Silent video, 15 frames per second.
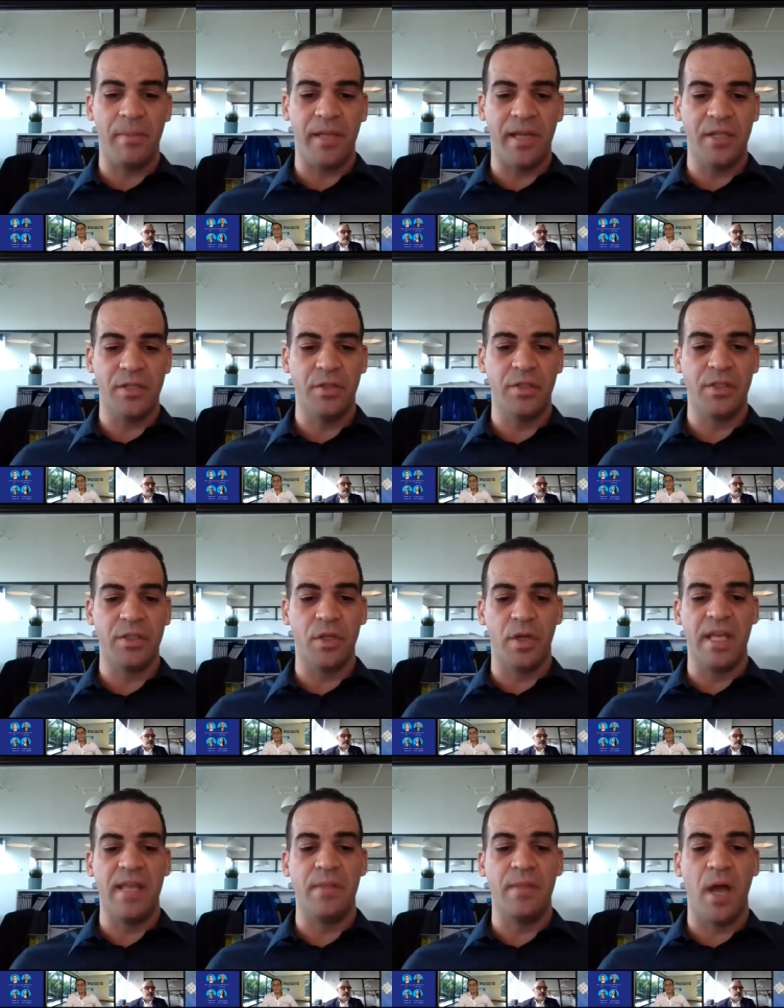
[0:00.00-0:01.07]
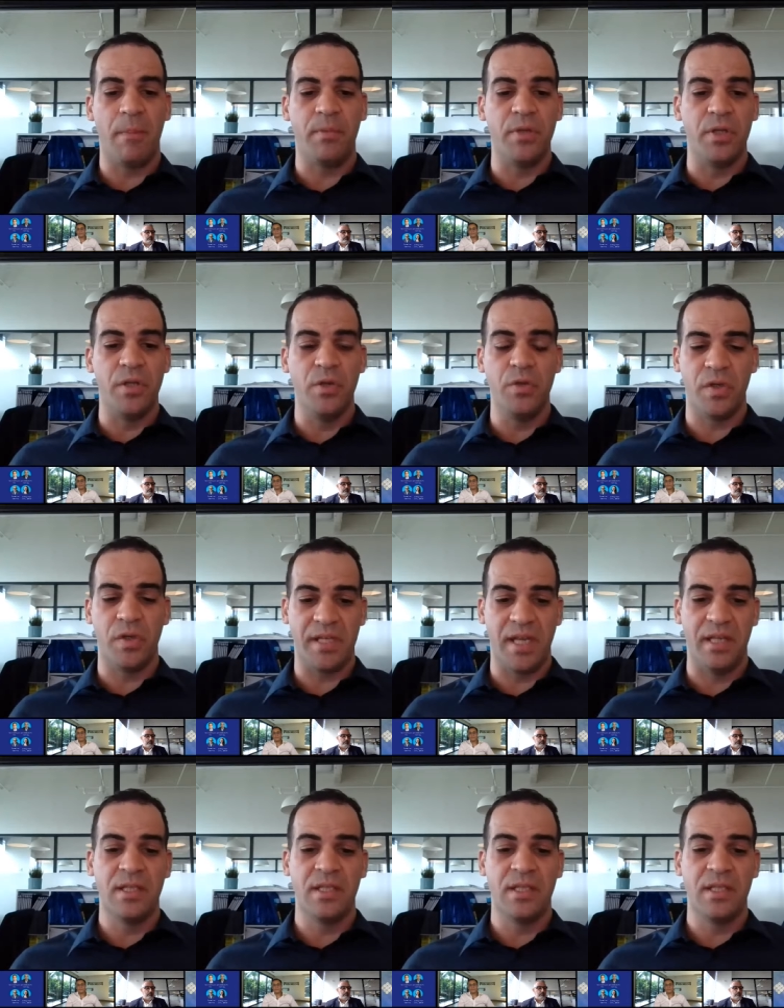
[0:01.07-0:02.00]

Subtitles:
the application is going to end up on the.